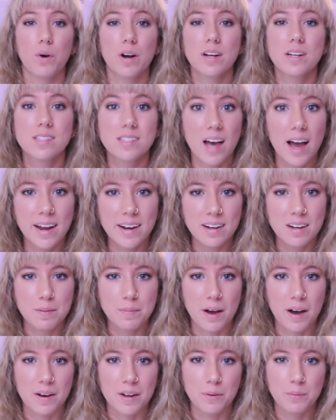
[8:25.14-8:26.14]
We're excited
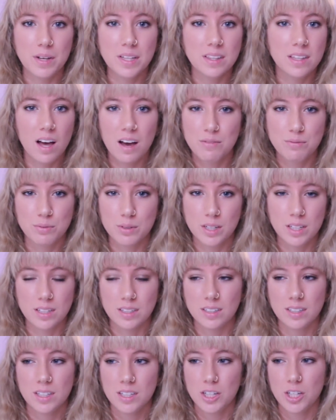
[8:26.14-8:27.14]
about it. We love
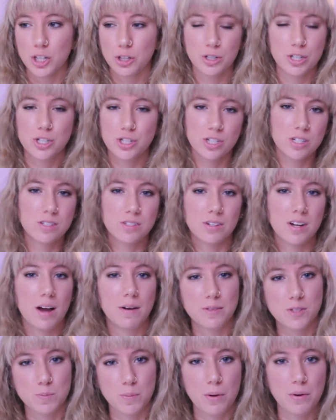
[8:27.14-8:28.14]
when Christians are
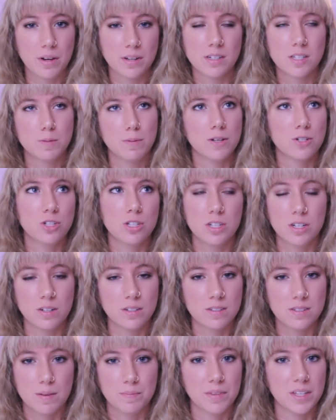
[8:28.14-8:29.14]
outspoken, especially
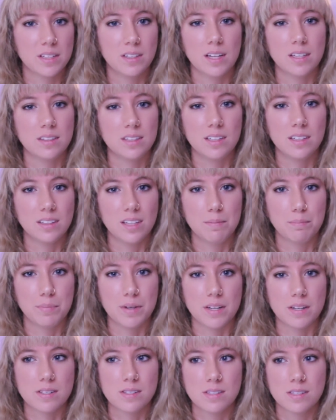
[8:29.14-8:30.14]
during something like the
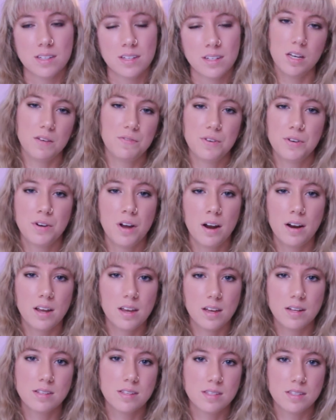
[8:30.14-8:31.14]
Olympics. If you're not
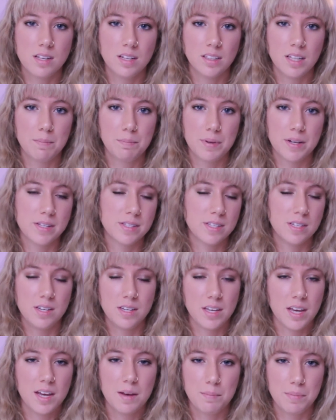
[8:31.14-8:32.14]
against the Olympics, then you
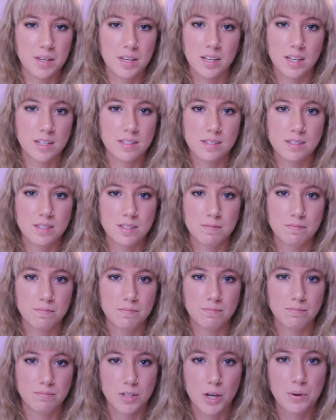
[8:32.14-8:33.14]
can't be against
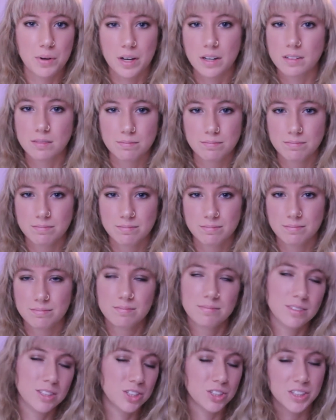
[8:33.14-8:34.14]
yoga.
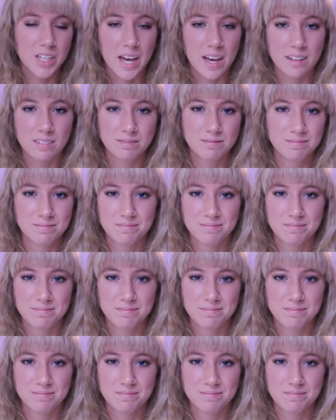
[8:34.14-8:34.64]
You just can't.